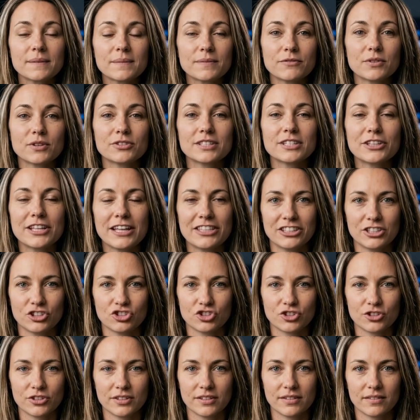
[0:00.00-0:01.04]
for the
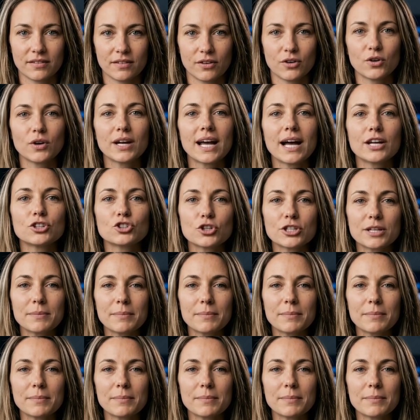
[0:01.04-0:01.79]
decision you're actually